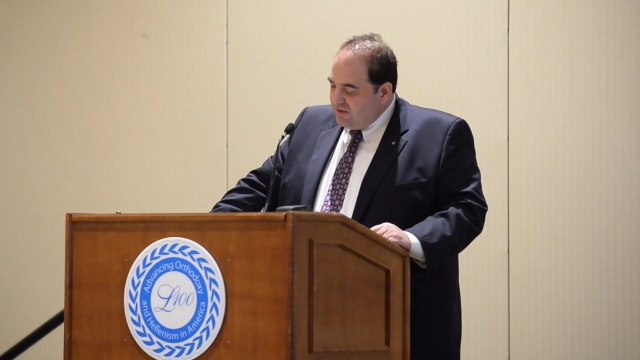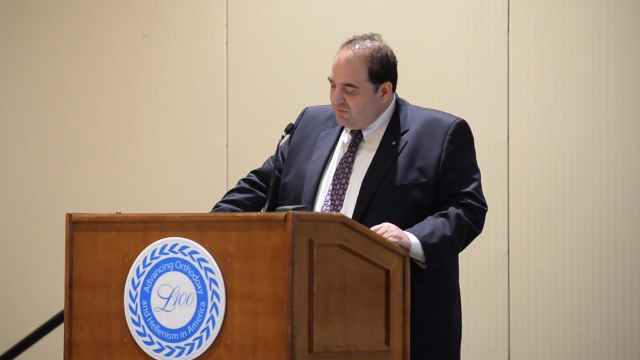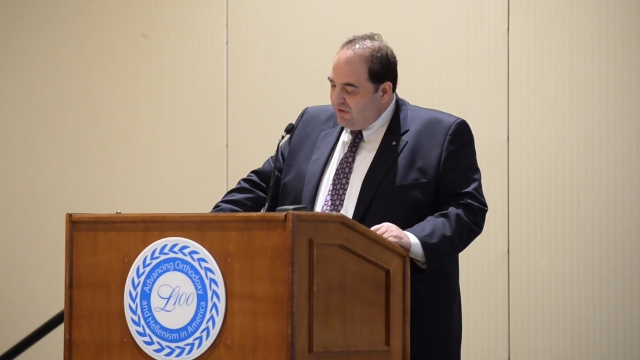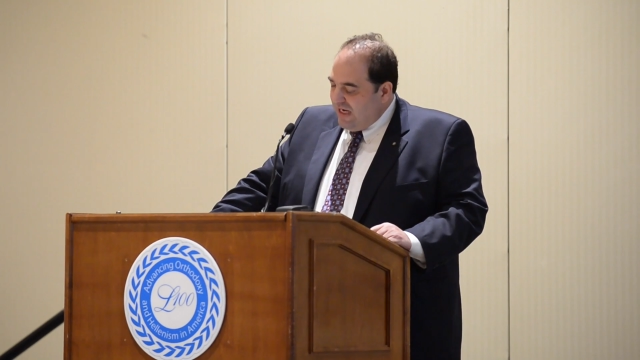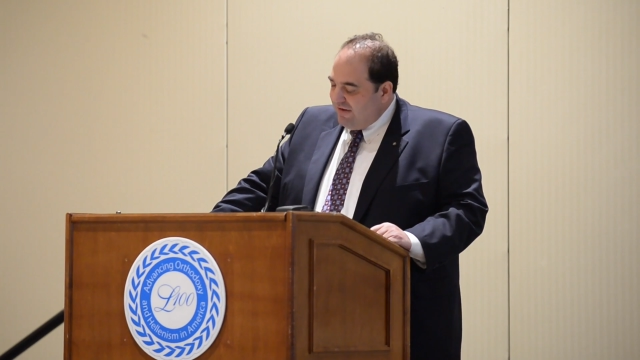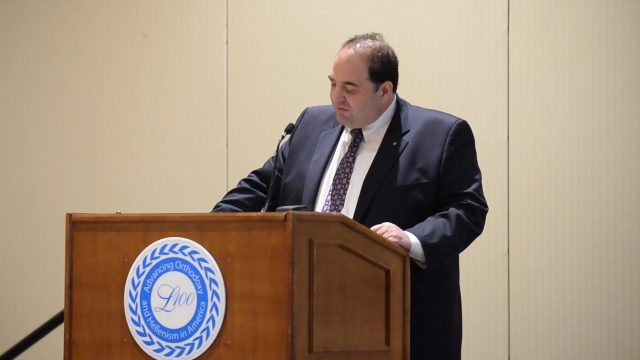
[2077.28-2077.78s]
On
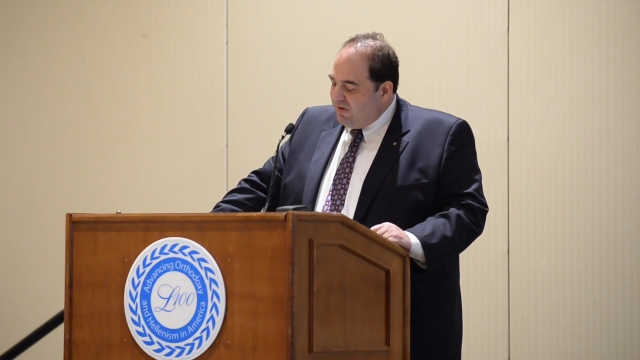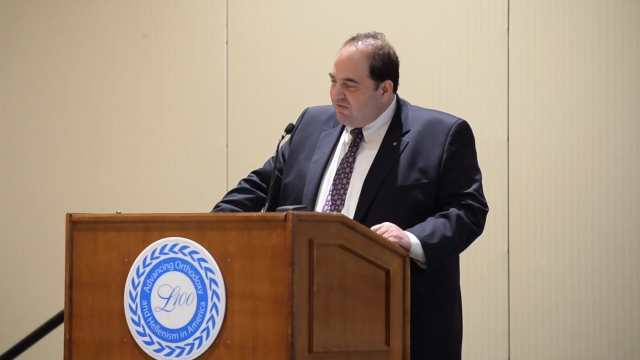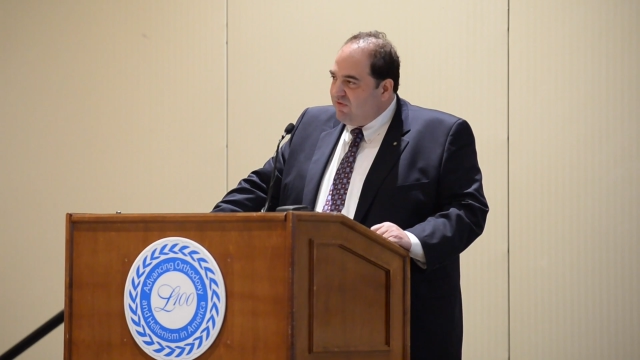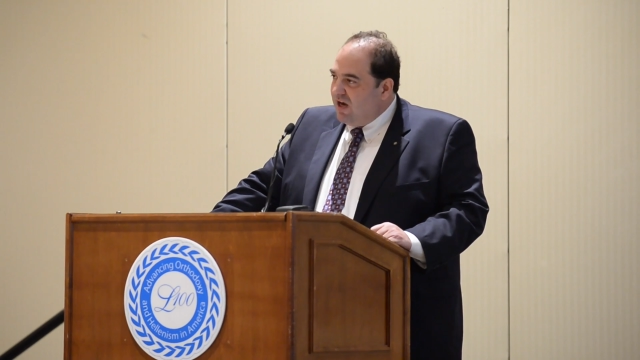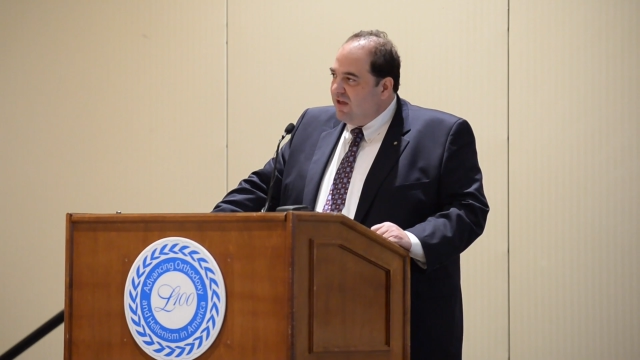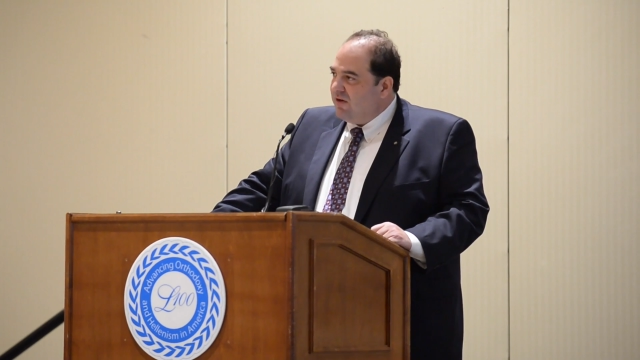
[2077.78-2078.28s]
behalf of my
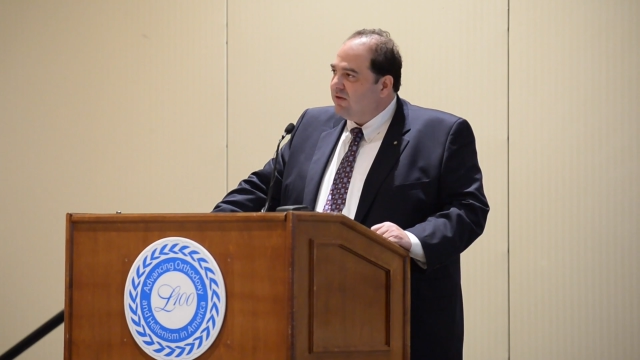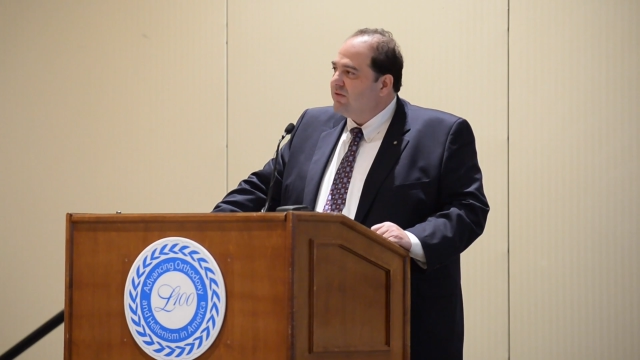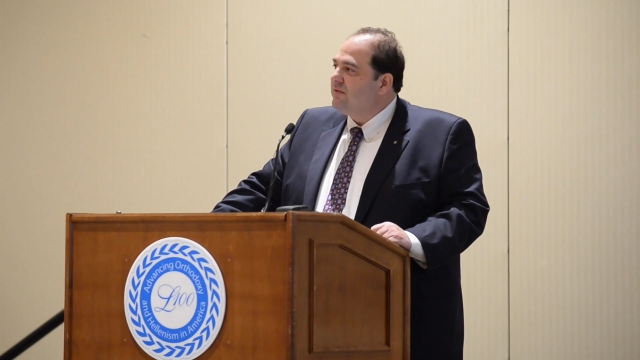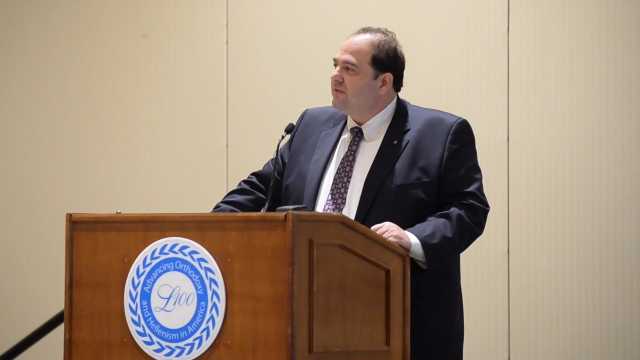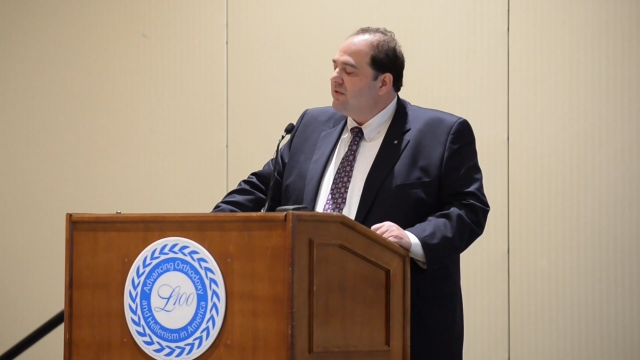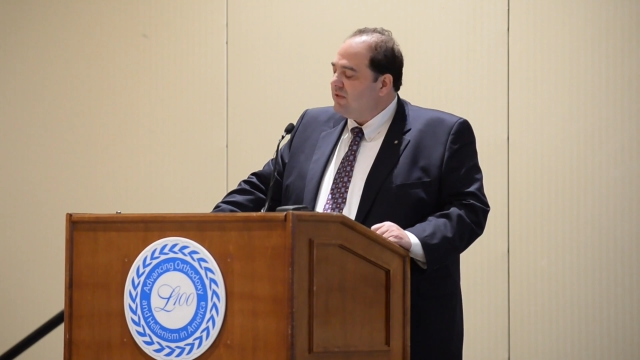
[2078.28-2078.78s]
father,
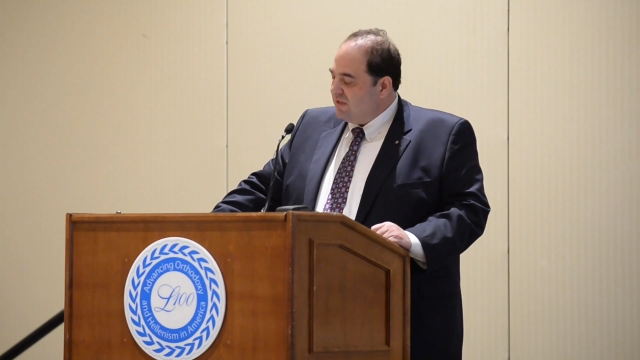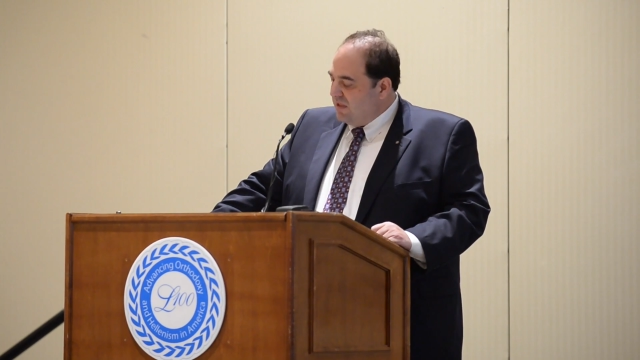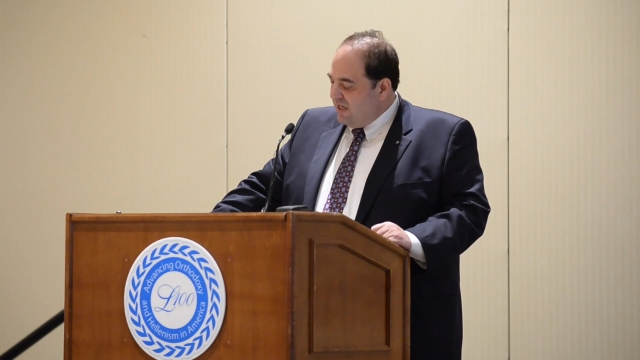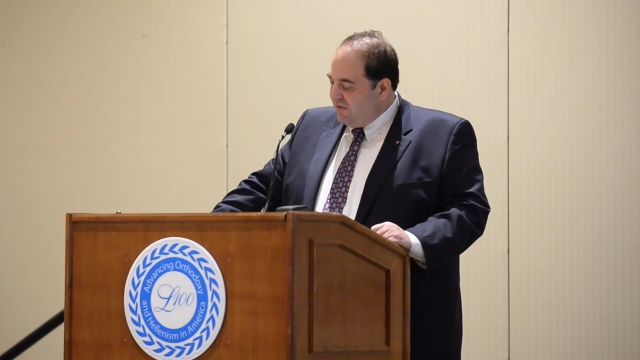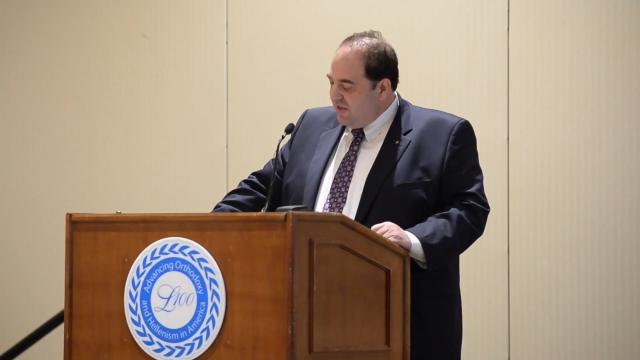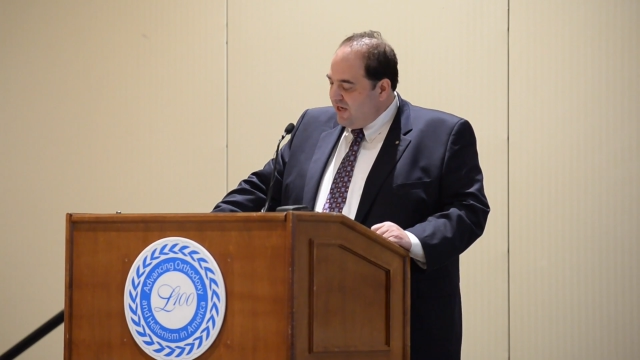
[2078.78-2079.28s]

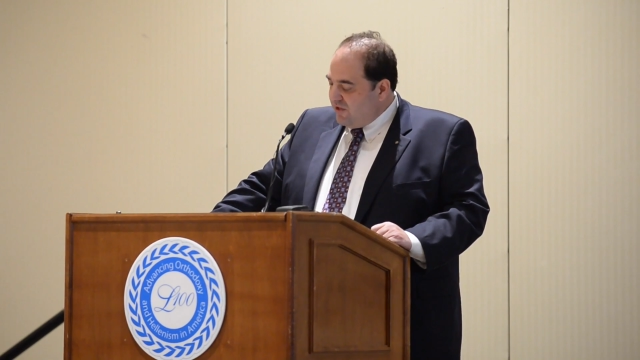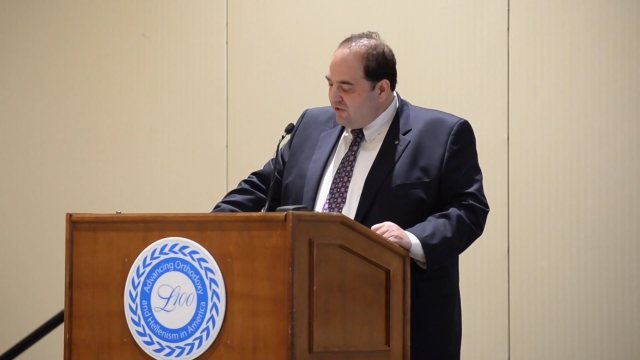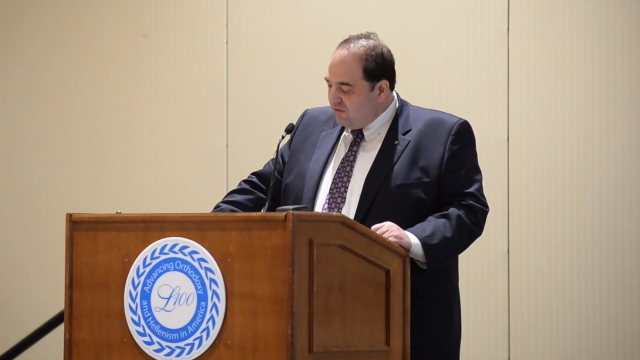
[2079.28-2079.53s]
I thank